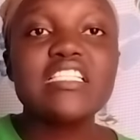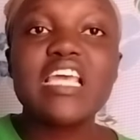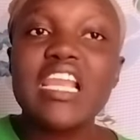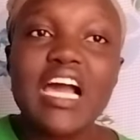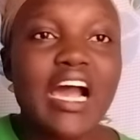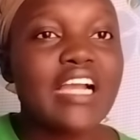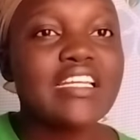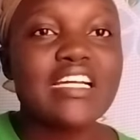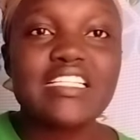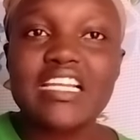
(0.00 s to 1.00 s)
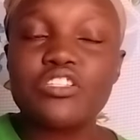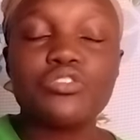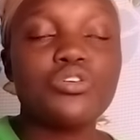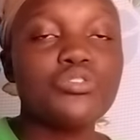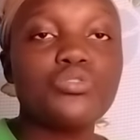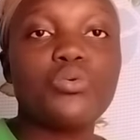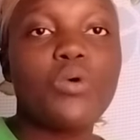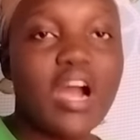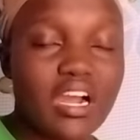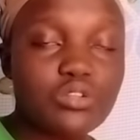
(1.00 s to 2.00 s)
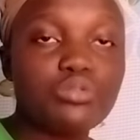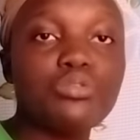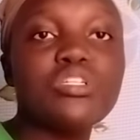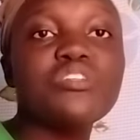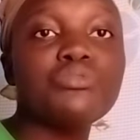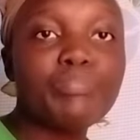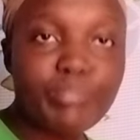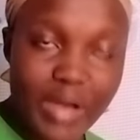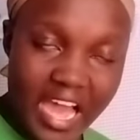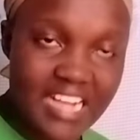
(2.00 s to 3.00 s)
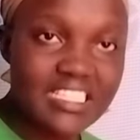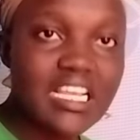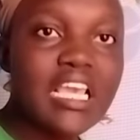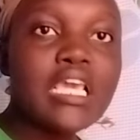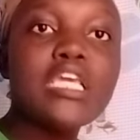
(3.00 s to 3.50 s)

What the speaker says: Tell her daktari is going to work to do his part.